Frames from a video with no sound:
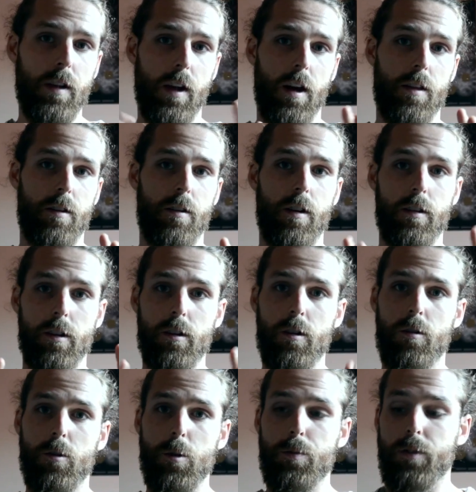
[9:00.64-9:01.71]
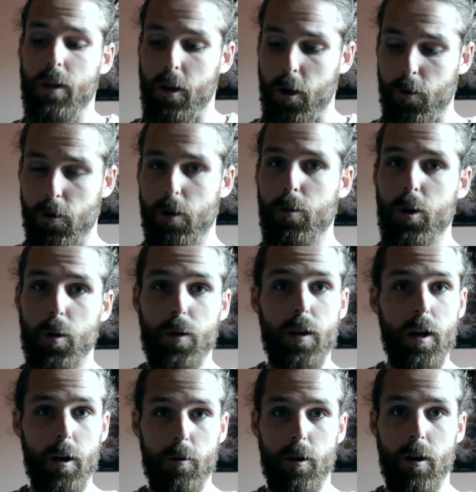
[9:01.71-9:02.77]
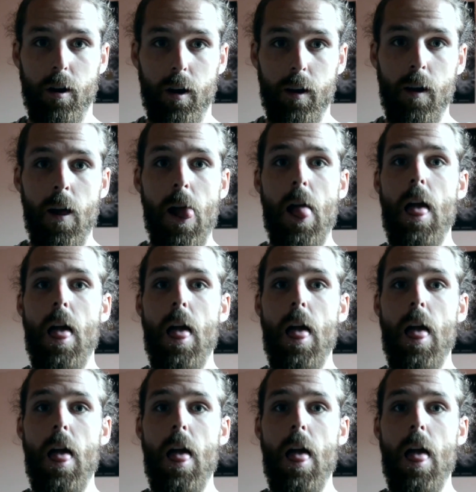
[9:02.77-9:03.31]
together in little groups that agree with what they agree on,